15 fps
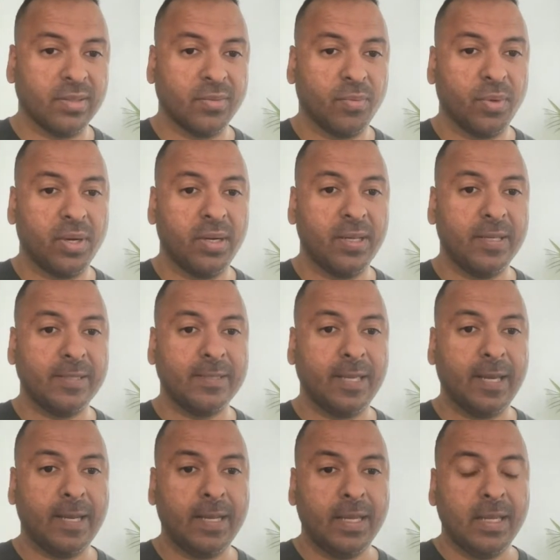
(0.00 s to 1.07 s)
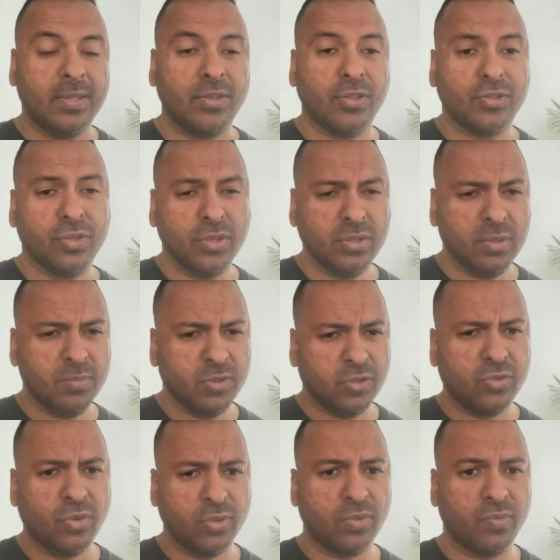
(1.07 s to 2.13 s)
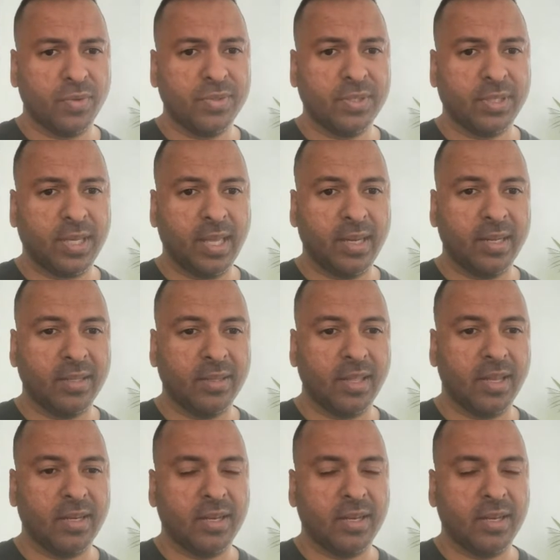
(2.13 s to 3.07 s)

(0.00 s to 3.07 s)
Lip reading: where it is that the system is so sophisticated that